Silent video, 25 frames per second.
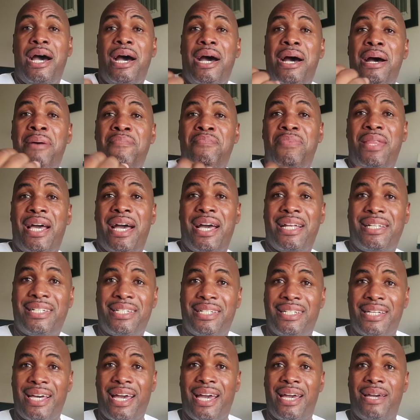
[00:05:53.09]
I'm not
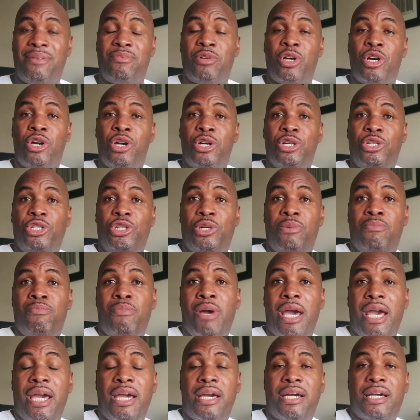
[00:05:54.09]
saying
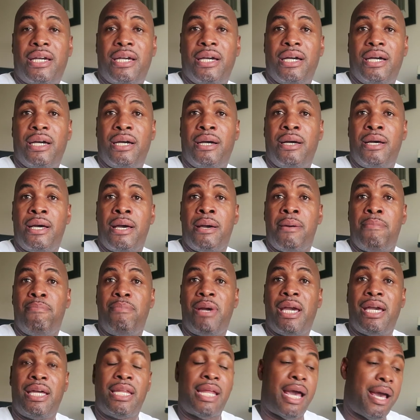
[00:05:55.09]
Jamaica
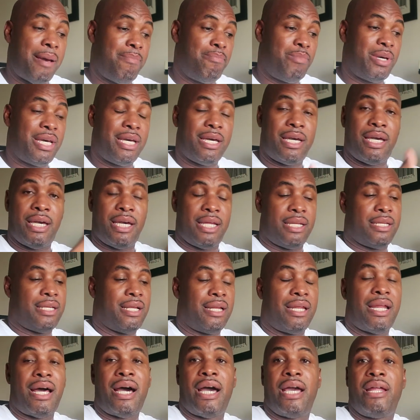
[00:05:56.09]
may not be in
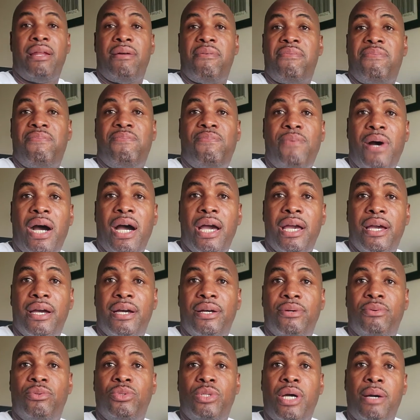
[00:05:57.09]
the line of
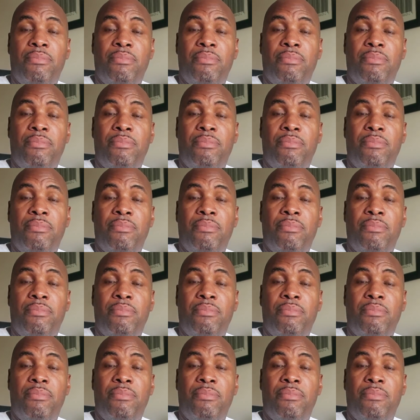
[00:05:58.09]
fire.